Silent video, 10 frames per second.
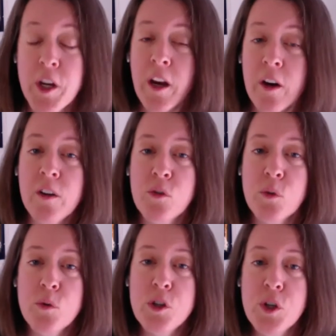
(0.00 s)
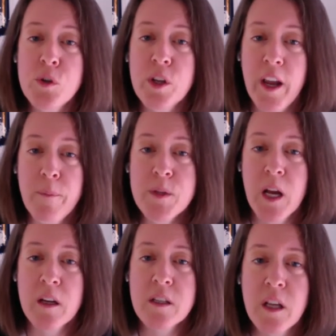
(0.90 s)
should carry through to the gap
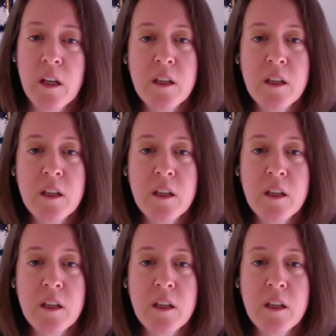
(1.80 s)
tax.